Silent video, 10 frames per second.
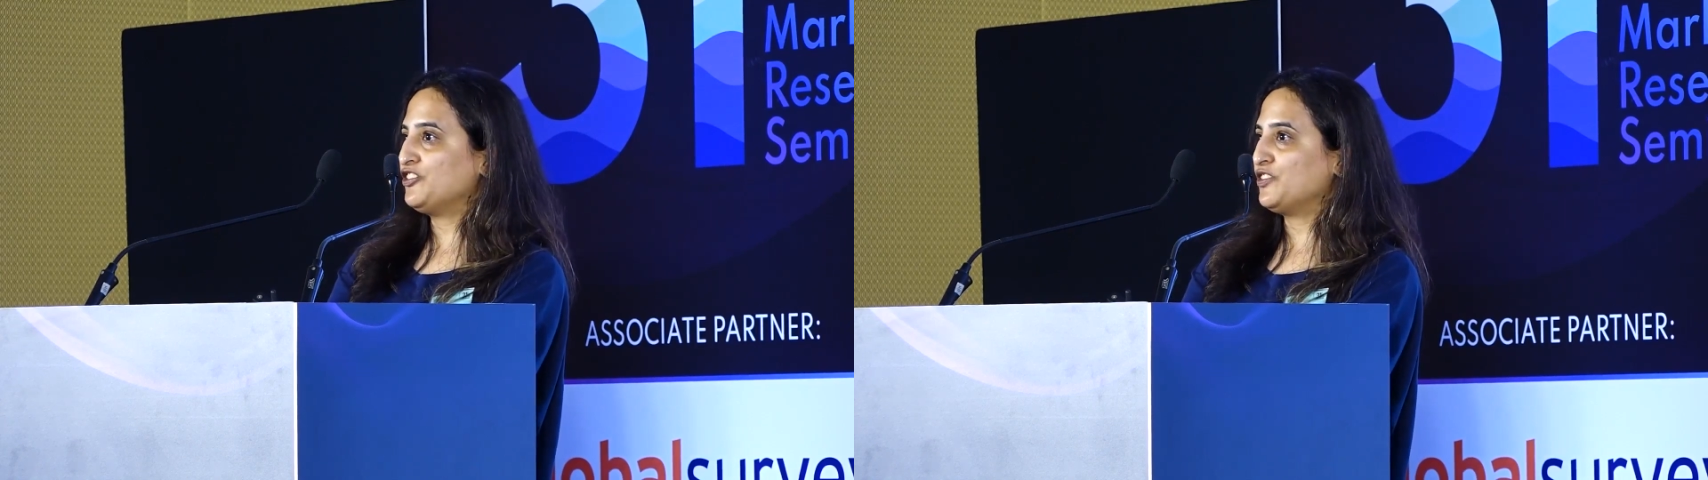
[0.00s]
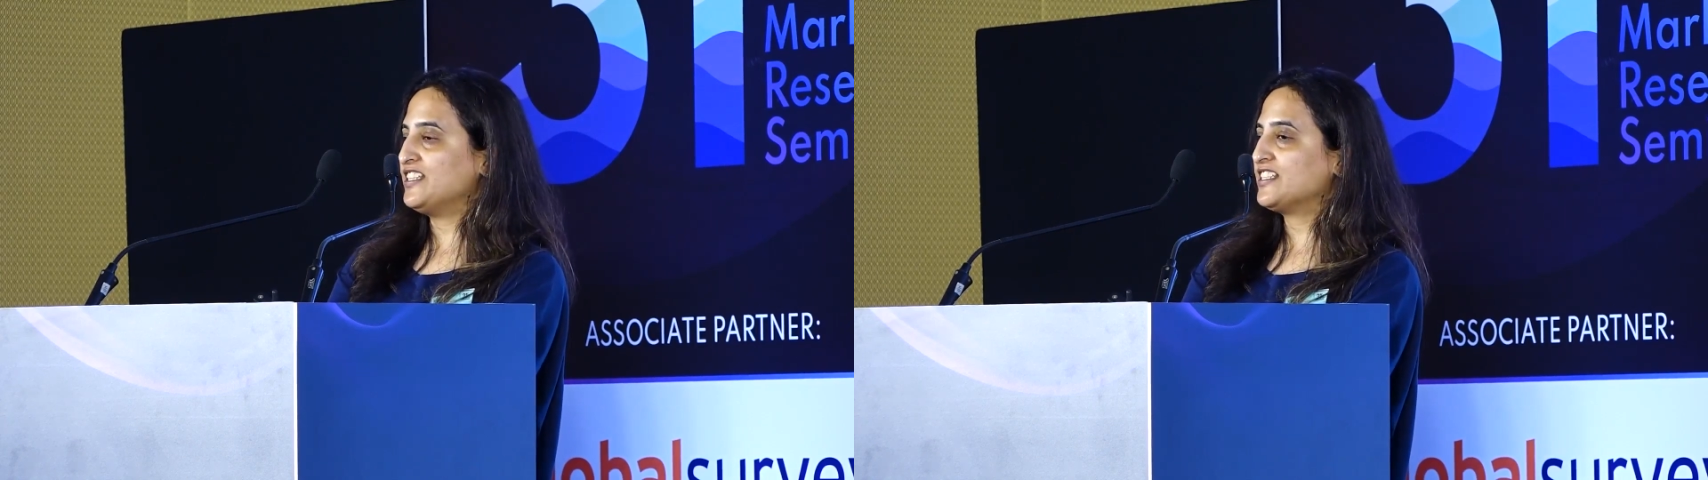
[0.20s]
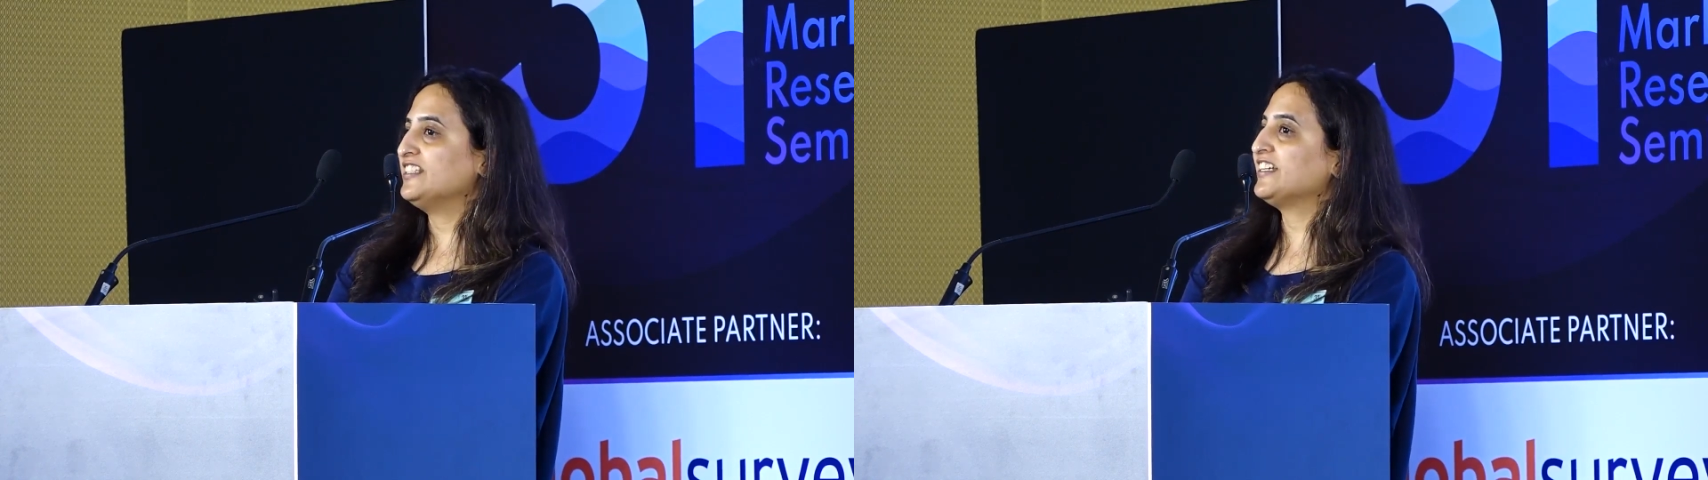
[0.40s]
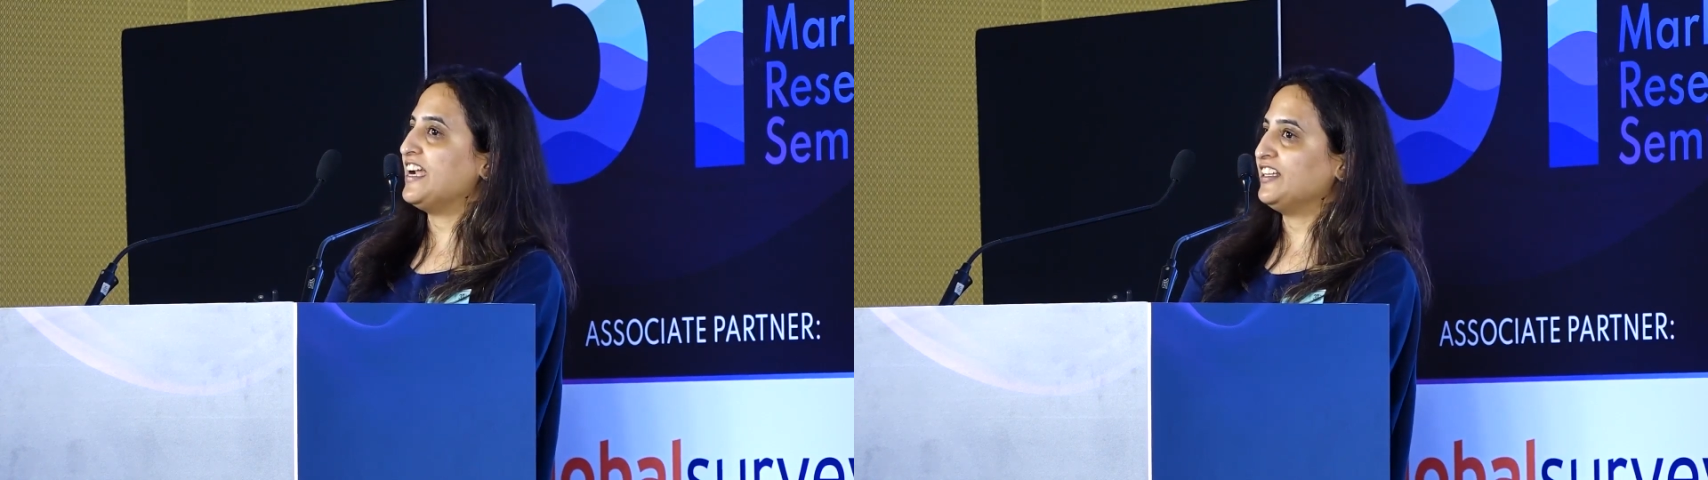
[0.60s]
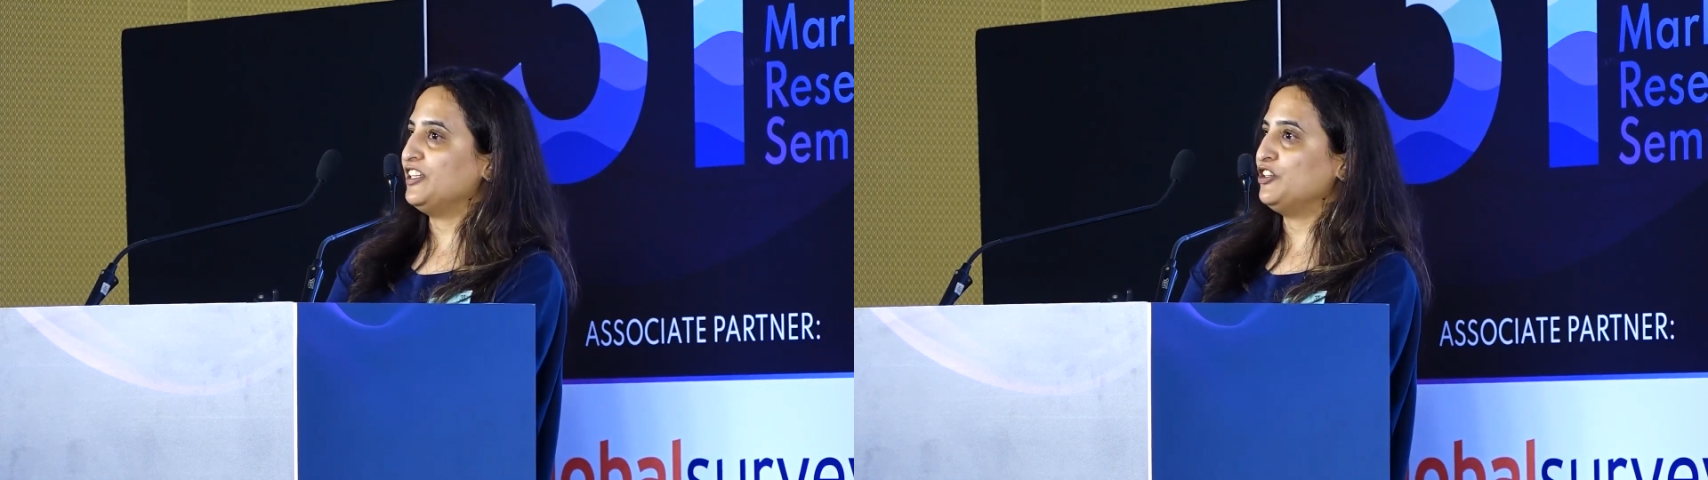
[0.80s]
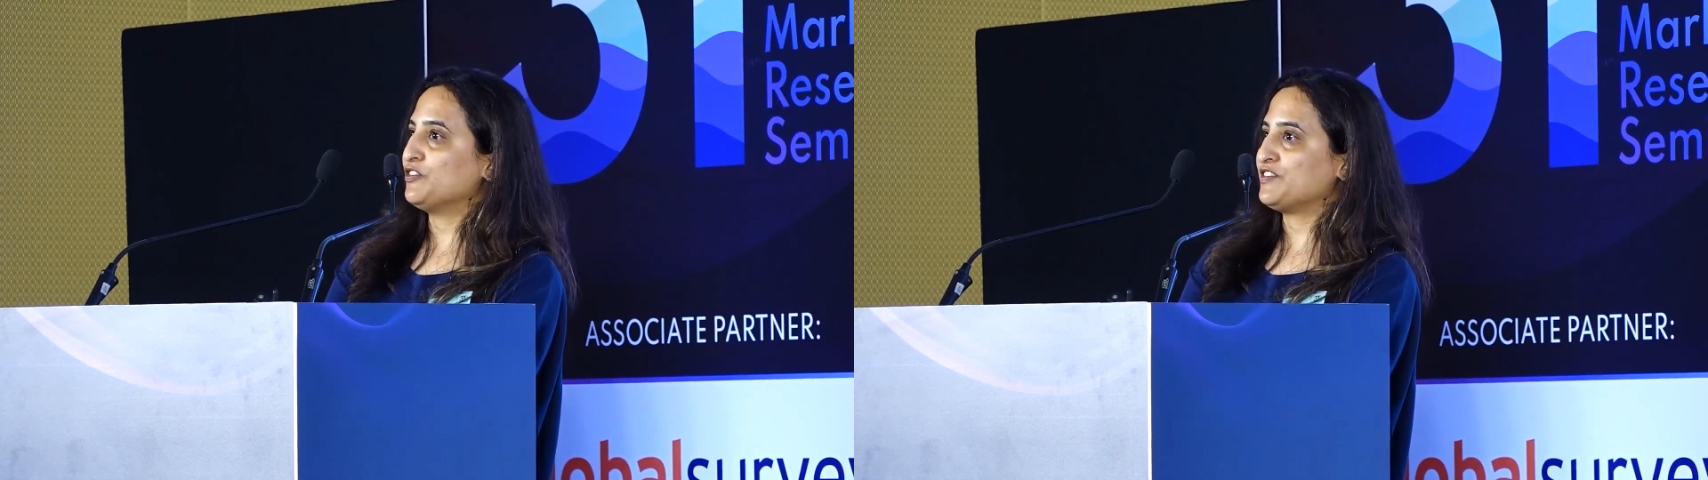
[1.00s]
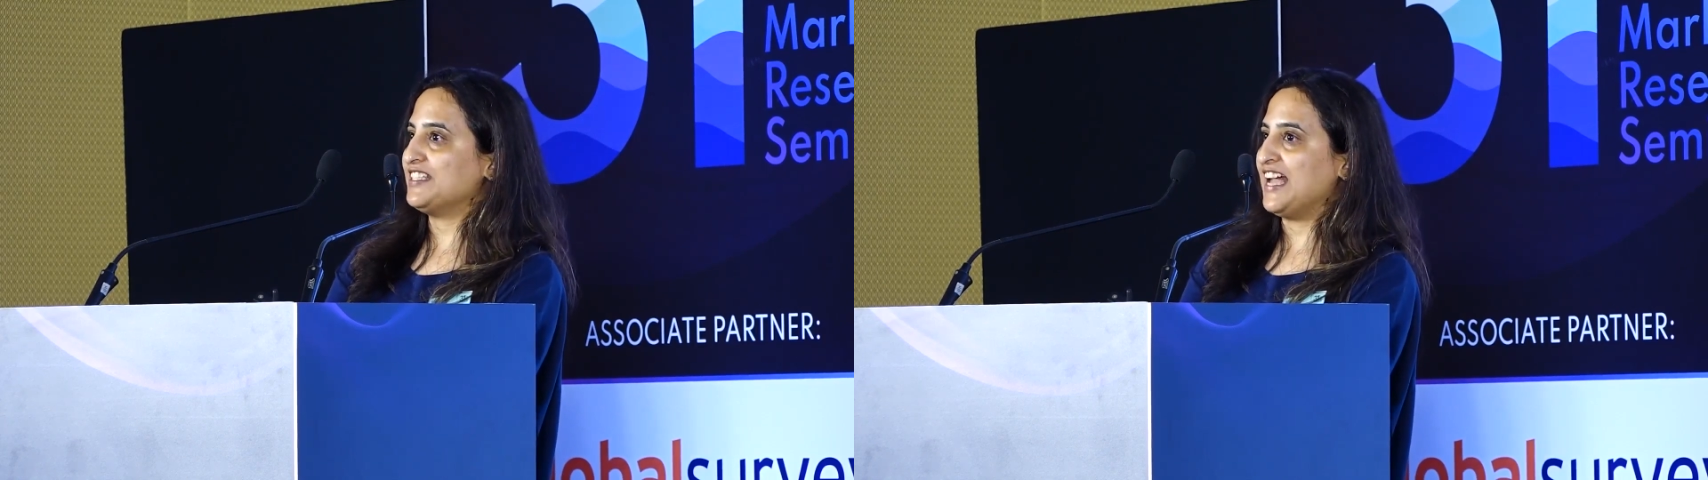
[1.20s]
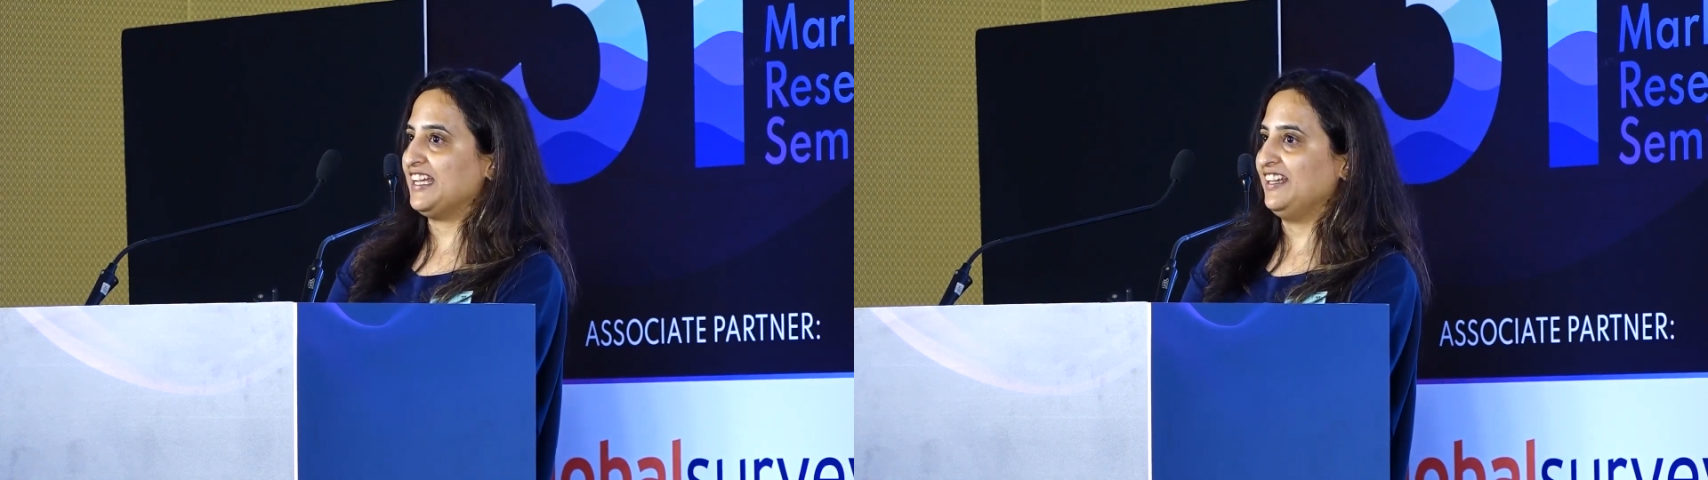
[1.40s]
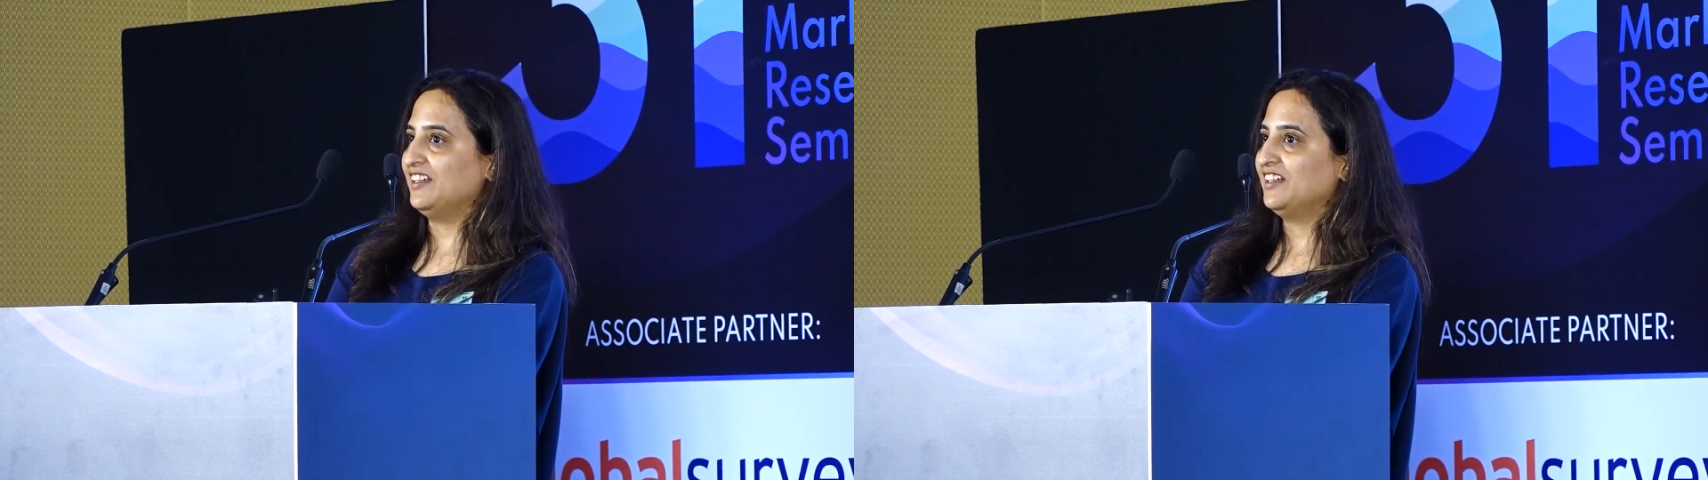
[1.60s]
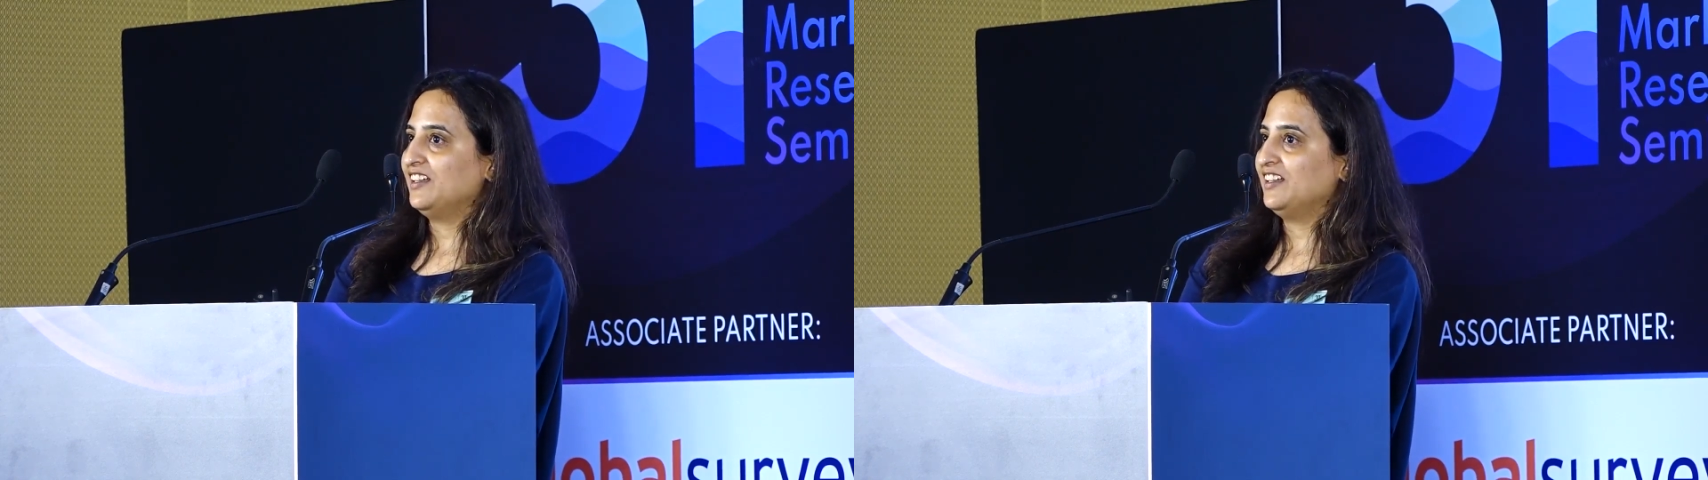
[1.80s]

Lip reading: trends in the category of snacking.